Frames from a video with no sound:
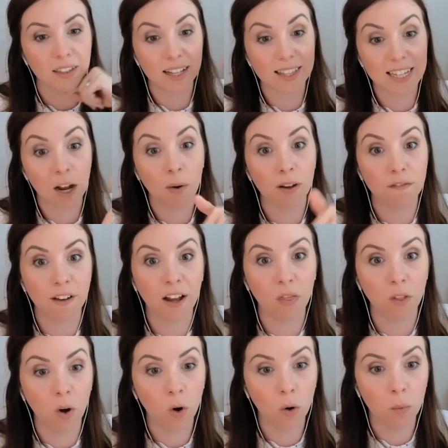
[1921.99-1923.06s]
That's how I found
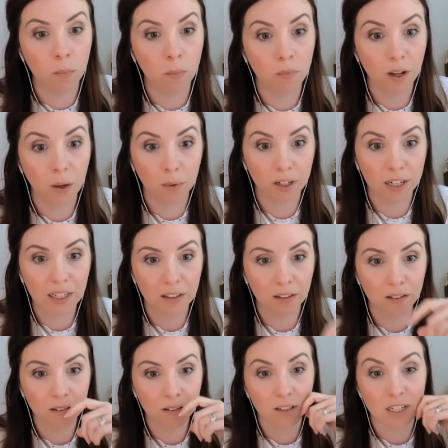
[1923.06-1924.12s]
the home that we're in,
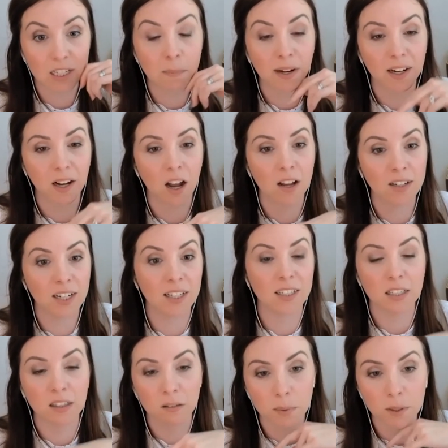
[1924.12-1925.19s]
is by
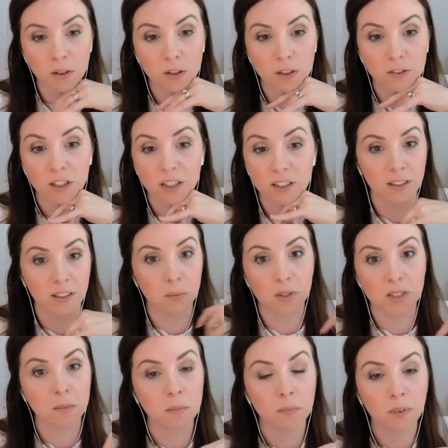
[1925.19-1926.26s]
contacting the builder directly. It
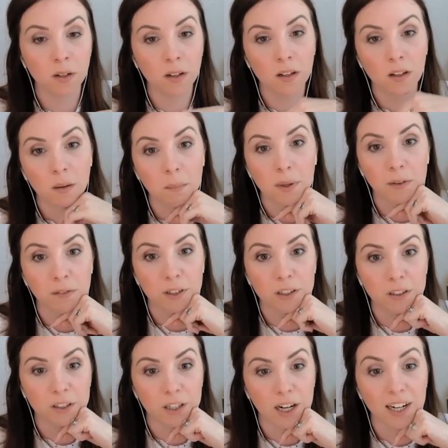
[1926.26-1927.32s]
wasn't my
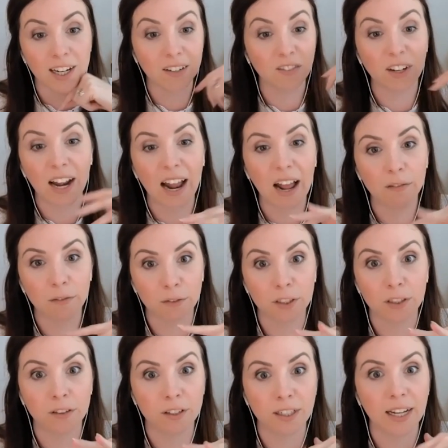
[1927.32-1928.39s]
realtor. I didn't even have a
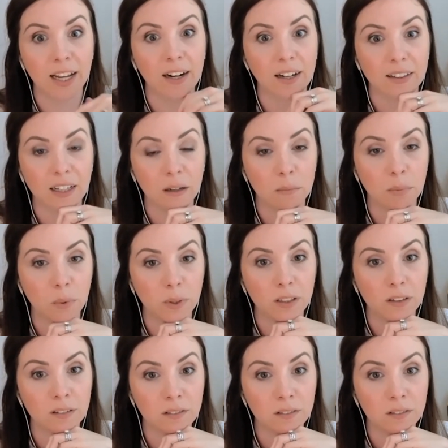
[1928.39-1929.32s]
realtor yet at that point.